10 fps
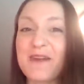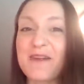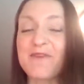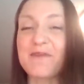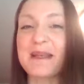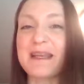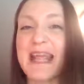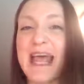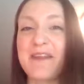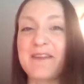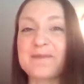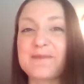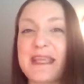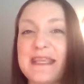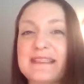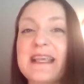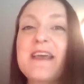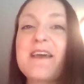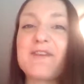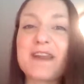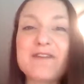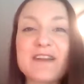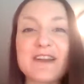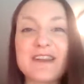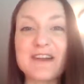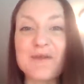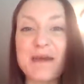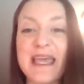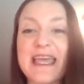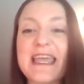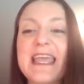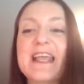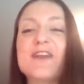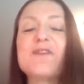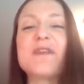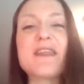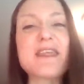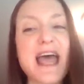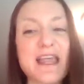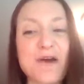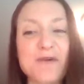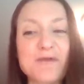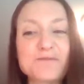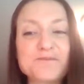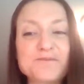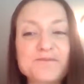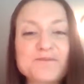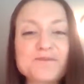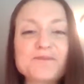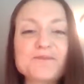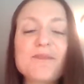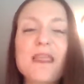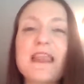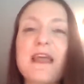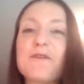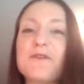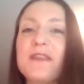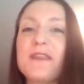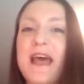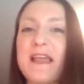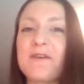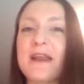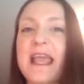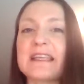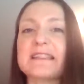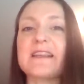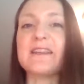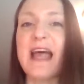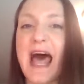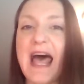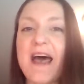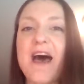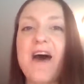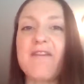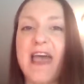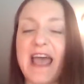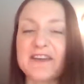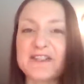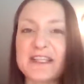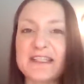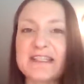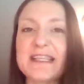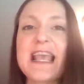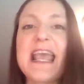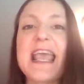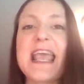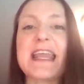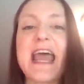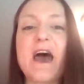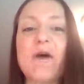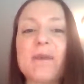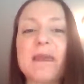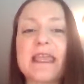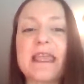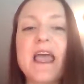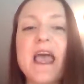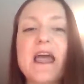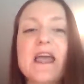heard of if you've been in the health space for even a little bit, glutathione. Now, glutathione has a lot of actions in helping